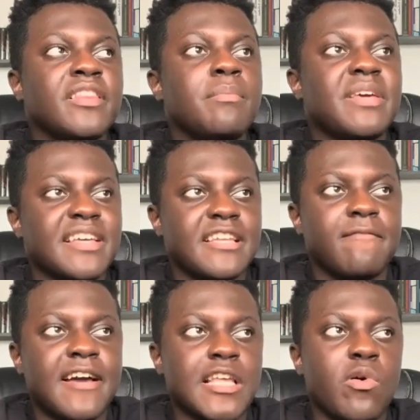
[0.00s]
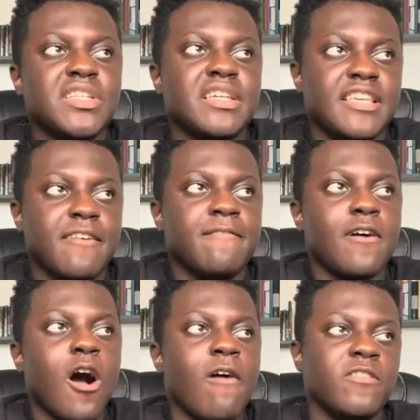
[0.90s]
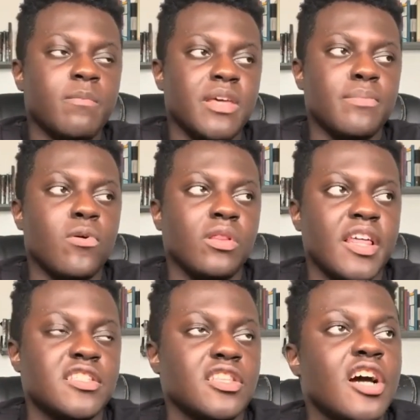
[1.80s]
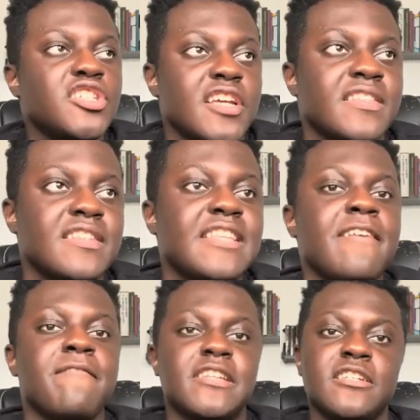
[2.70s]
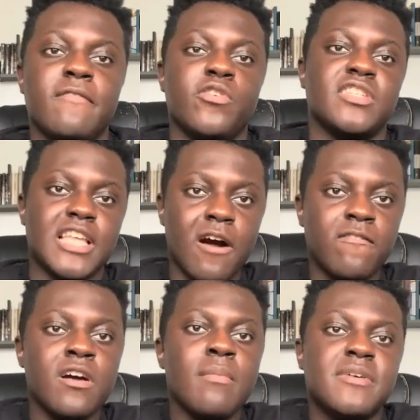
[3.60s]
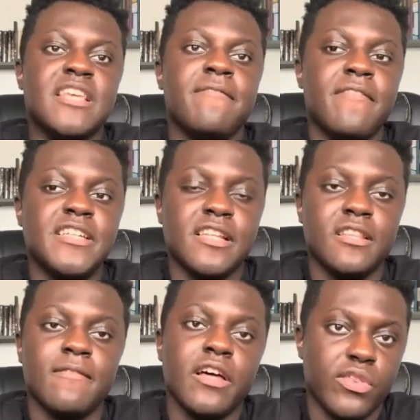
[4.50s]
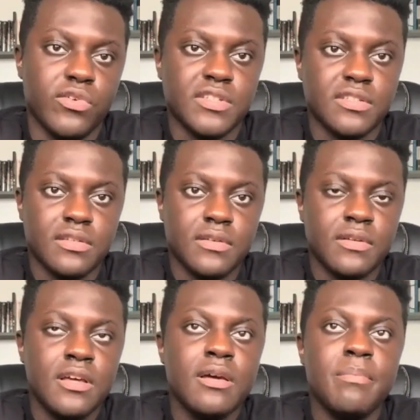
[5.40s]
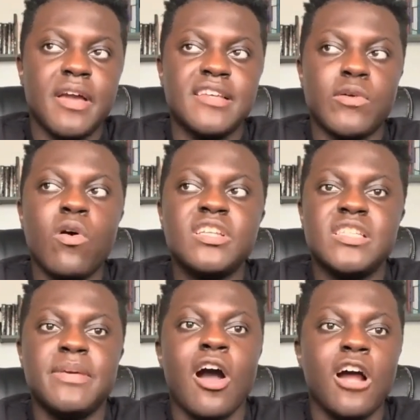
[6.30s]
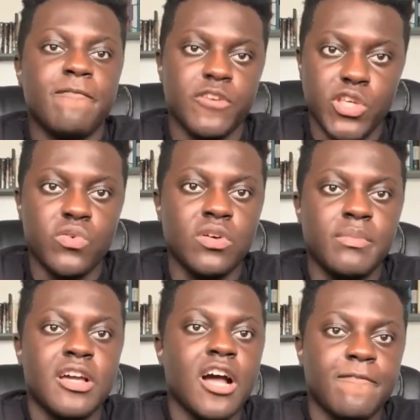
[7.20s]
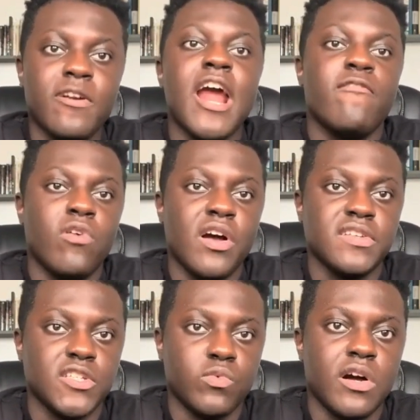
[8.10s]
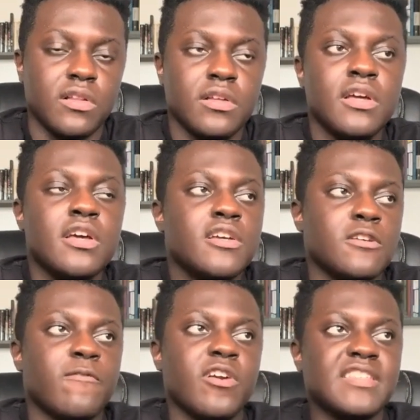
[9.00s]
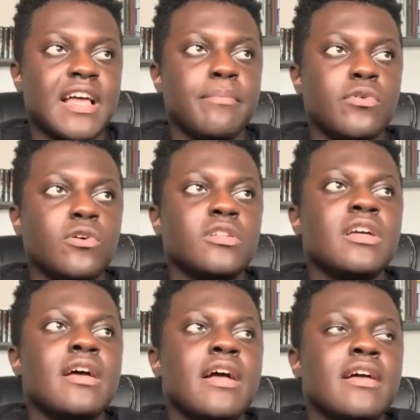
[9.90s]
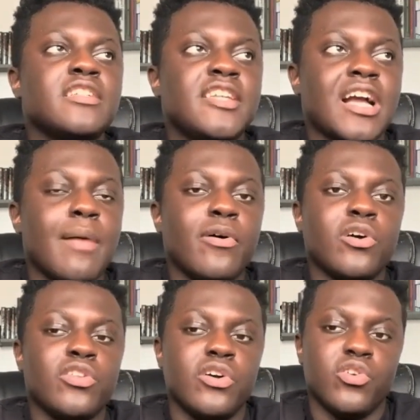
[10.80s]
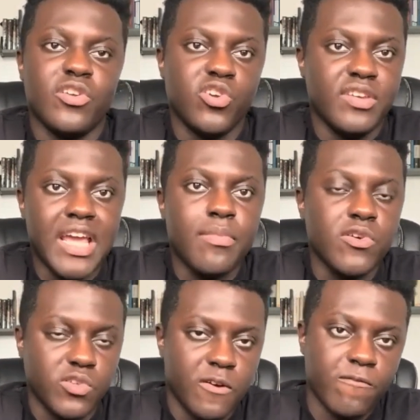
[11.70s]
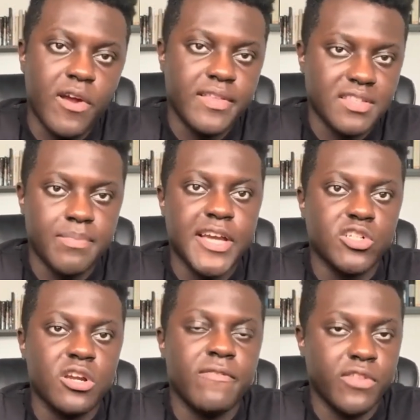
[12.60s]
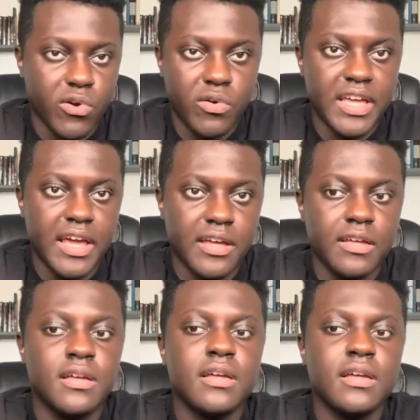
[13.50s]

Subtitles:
the biggest advice I want to give off to people is not just to stay vigilant of yourself, but stay vigilant of others. Because it won't just be hot for you, it'll be hot for everyone else as well. So for example, check up on your neighbors or your friends to make sure if they're okay.